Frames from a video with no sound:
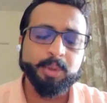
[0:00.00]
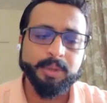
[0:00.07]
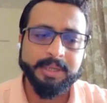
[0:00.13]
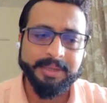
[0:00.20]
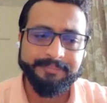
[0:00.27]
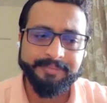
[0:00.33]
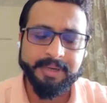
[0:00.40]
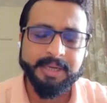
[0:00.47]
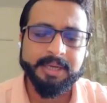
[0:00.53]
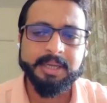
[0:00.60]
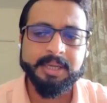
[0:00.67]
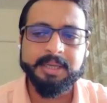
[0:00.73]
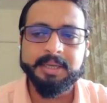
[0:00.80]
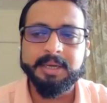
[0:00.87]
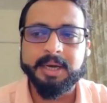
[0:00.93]
so
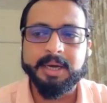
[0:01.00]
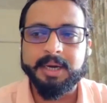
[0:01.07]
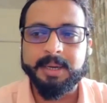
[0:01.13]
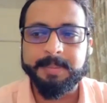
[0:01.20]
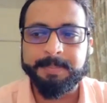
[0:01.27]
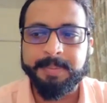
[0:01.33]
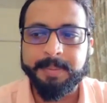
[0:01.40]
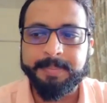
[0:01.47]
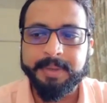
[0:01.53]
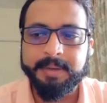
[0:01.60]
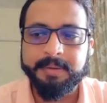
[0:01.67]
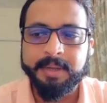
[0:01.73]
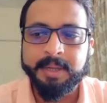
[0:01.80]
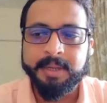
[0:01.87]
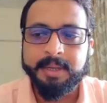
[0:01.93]
definitely
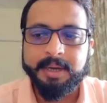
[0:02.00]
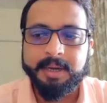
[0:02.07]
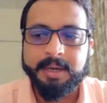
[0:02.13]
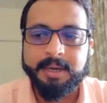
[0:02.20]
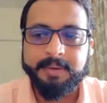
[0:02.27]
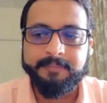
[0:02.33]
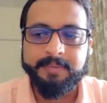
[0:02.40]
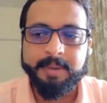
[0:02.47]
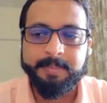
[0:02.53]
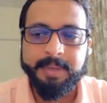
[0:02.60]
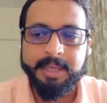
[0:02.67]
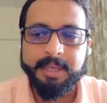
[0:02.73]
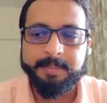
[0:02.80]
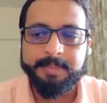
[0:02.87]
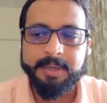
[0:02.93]
people will
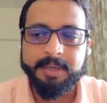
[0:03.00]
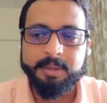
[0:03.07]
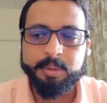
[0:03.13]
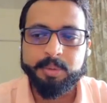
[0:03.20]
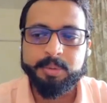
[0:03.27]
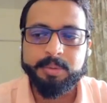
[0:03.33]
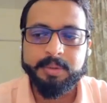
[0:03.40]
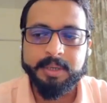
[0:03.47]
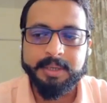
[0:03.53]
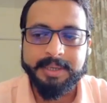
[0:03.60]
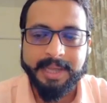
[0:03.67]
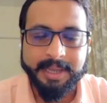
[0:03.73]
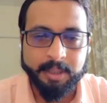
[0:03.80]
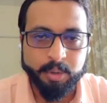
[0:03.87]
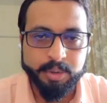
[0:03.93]
be able to
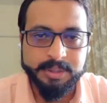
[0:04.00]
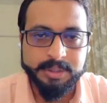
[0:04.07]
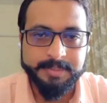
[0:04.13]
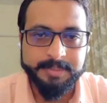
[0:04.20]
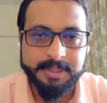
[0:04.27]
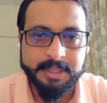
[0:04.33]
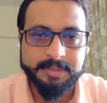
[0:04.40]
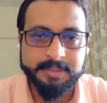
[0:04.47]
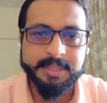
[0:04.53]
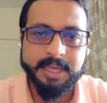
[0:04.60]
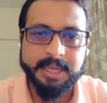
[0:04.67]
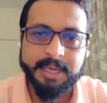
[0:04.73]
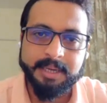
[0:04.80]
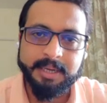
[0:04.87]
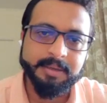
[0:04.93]
diagnose themselves
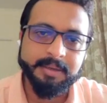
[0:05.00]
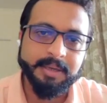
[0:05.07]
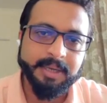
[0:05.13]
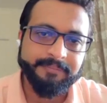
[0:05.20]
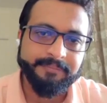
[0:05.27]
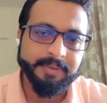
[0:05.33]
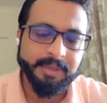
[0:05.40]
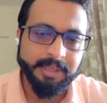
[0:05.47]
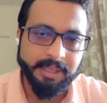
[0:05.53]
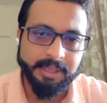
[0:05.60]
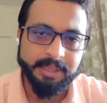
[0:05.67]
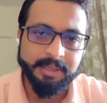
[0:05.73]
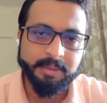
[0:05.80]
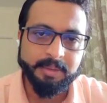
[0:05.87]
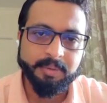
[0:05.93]
and if
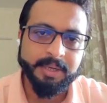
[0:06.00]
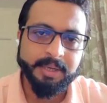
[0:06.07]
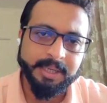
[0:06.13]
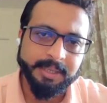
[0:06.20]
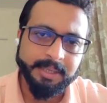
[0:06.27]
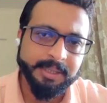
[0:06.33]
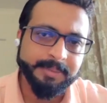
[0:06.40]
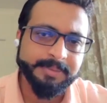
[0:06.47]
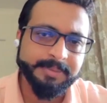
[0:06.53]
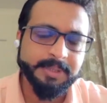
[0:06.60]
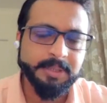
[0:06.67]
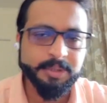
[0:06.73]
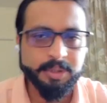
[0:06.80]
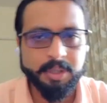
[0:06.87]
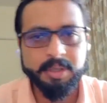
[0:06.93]
needed quarantine
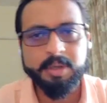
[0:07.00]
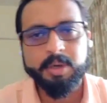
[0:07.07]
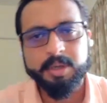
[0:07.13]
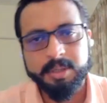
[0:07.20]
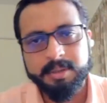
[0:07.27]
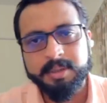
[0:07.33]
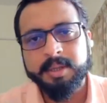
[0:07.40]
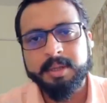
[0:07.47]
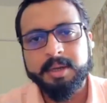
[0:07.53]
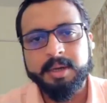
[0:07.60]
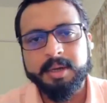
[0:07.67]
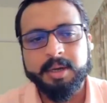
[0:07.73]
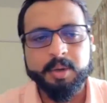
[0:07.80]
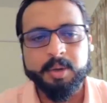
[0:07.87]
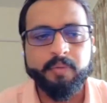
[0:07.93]
themselves or
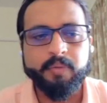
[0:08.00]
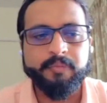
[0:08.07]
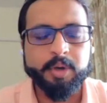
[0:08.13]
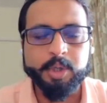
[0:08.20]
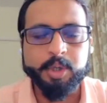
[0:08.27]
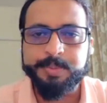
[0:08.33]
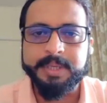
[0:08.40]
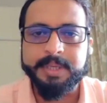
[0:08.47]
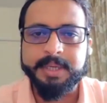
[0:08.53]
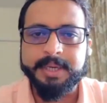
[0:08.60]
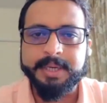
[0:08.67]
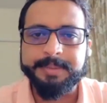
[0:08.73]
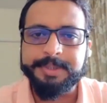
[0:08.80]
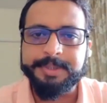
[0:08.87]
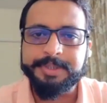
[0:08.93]
go for hospital
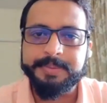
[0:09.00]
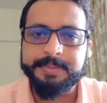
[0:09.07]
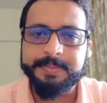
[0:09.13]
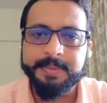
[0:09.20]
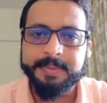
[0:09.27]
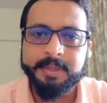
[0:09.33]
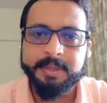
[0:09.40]
admission.